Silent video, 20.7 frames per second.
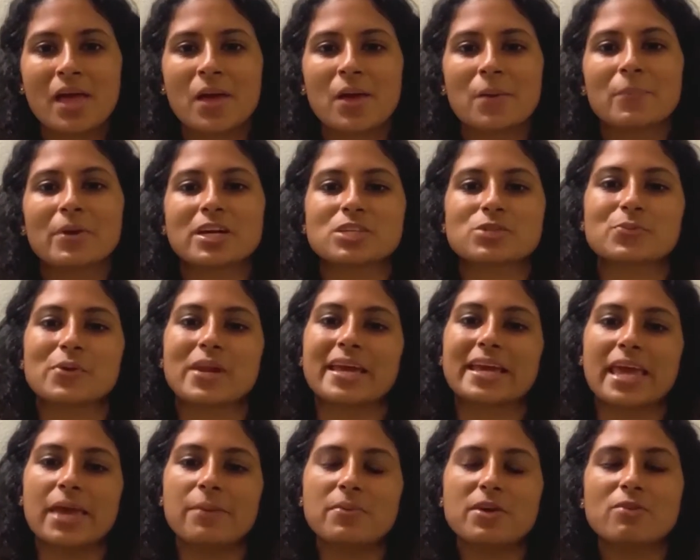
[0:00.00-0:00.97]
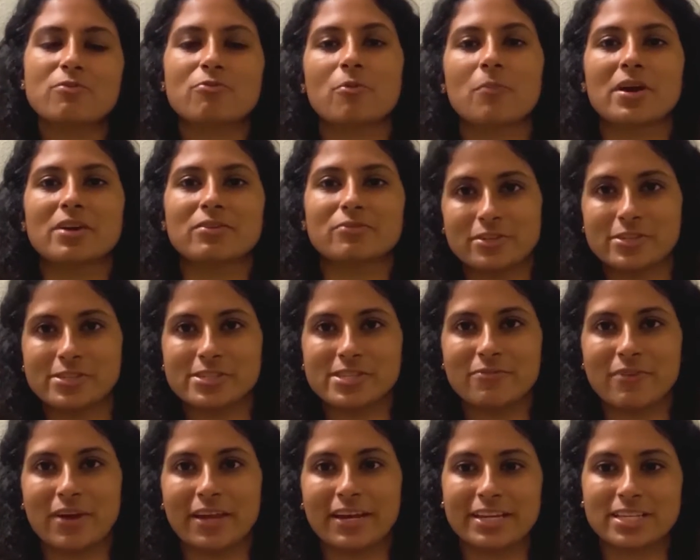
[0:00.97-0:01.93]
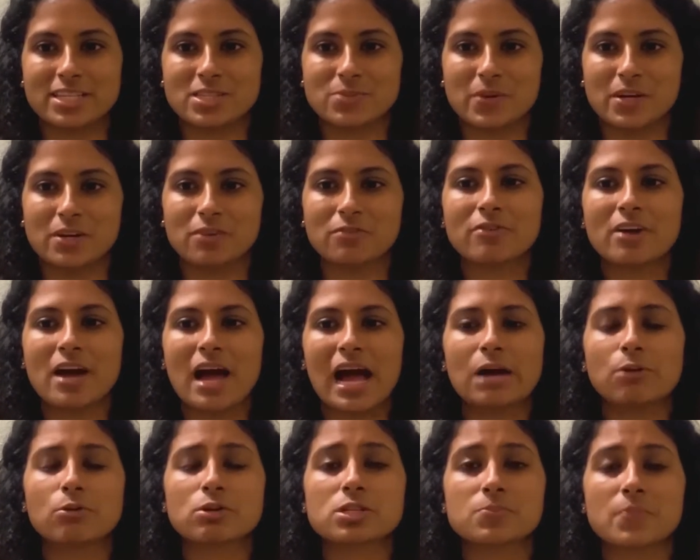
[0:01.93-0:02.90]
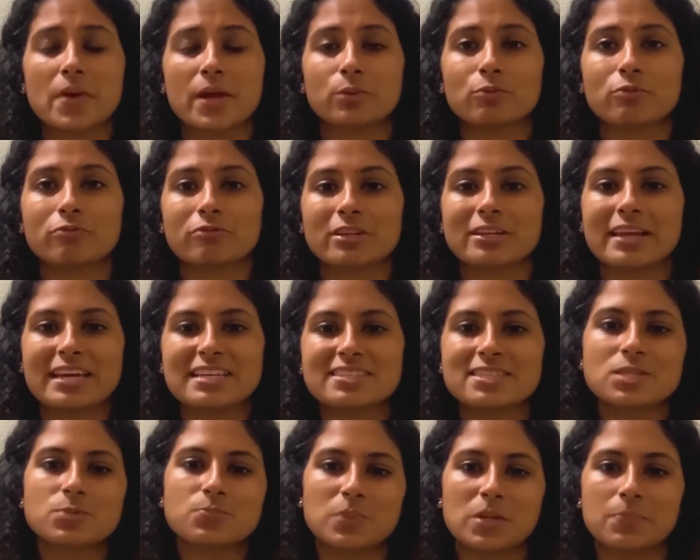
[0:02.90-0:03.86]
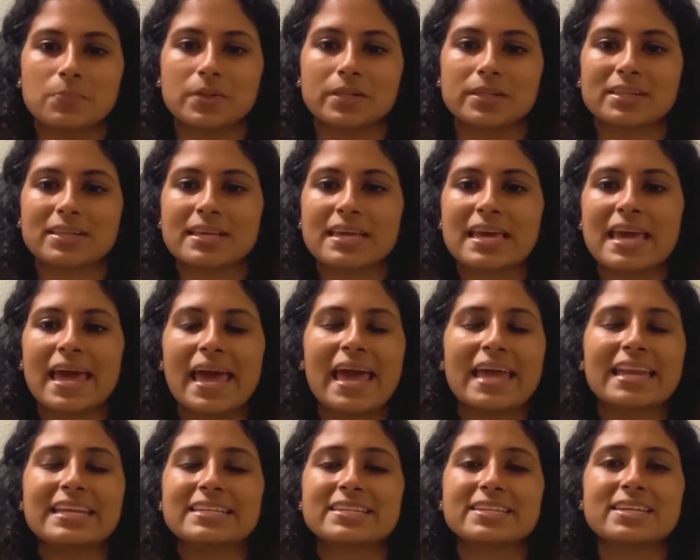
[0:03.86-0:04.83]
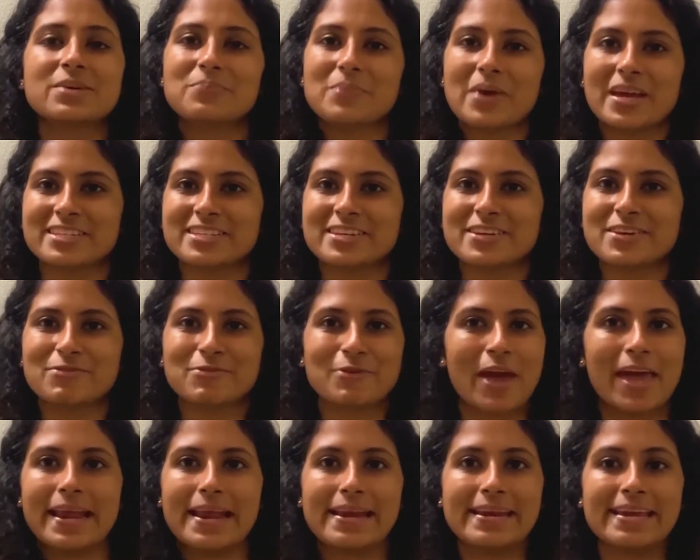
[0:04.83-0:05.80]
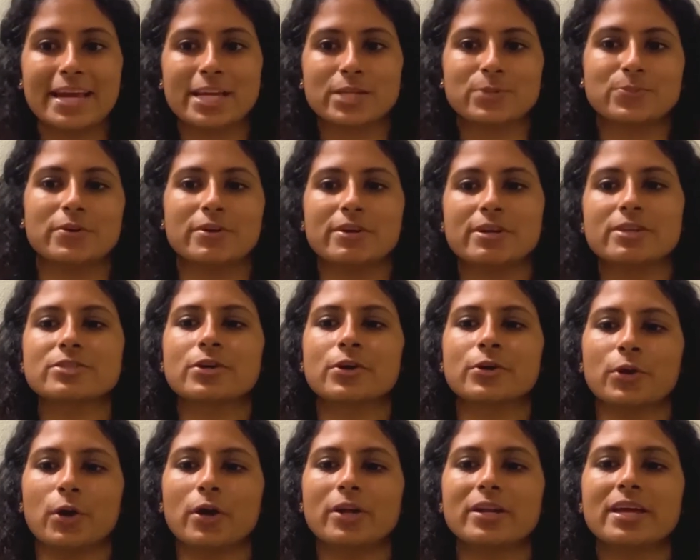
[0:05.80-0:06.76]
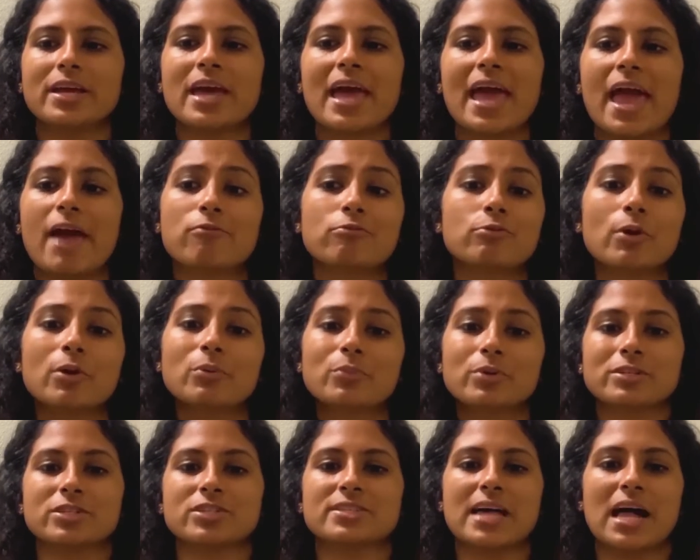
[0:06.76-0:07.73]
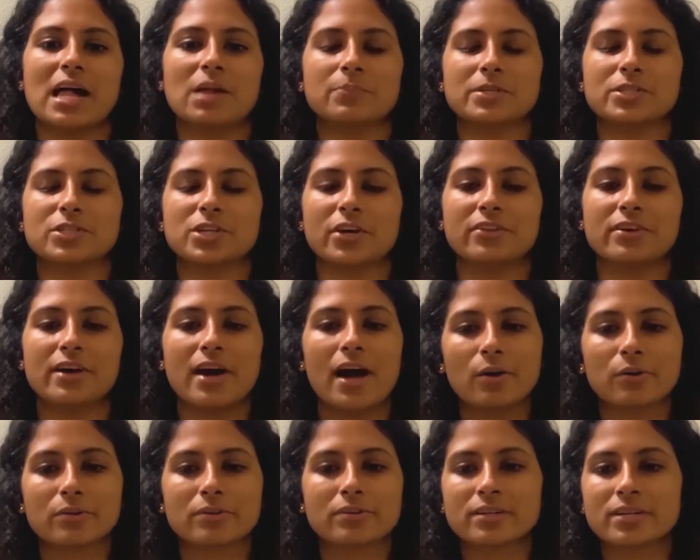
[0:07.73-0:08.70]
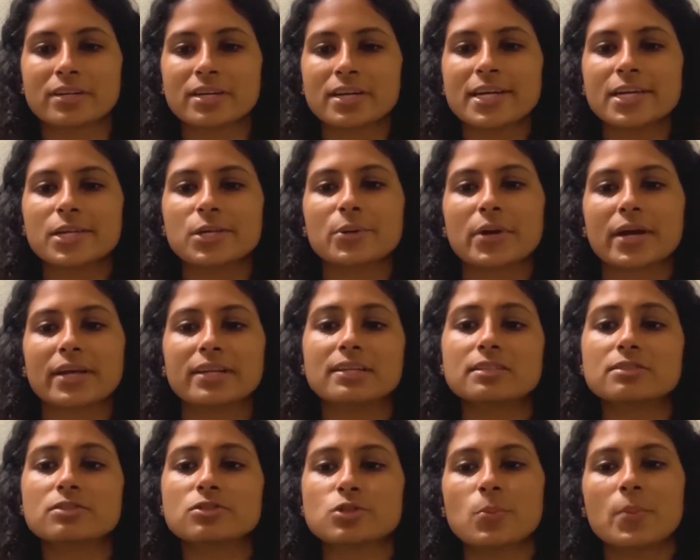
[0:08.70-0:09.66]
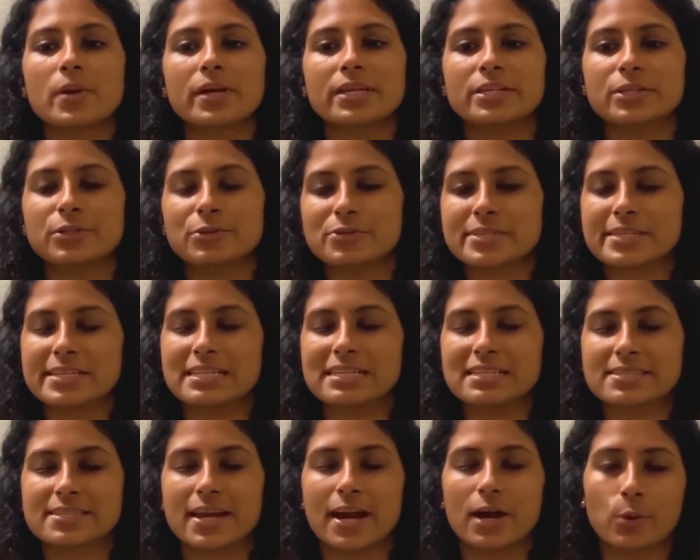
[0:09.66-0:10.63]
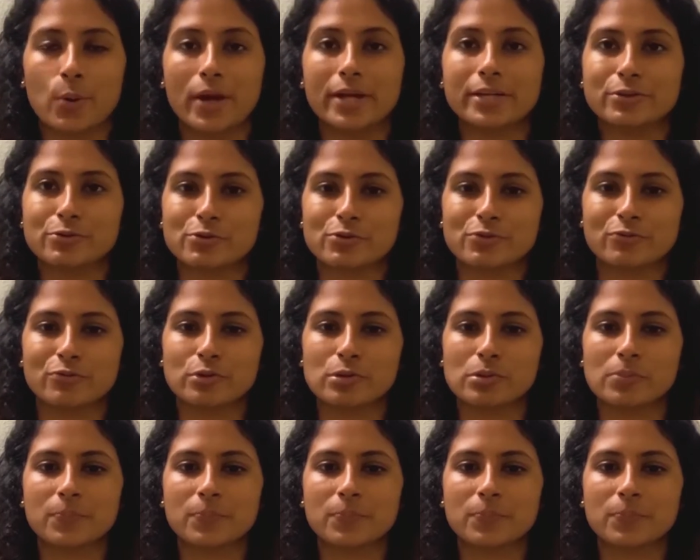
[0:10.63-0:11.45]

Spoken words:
Because when I came here for my first event at SMURF, I was met with the nicest people. And it didn't matter if you had any experience or not, everyone would just help each other out. You can learn so many new skills that are quite useful.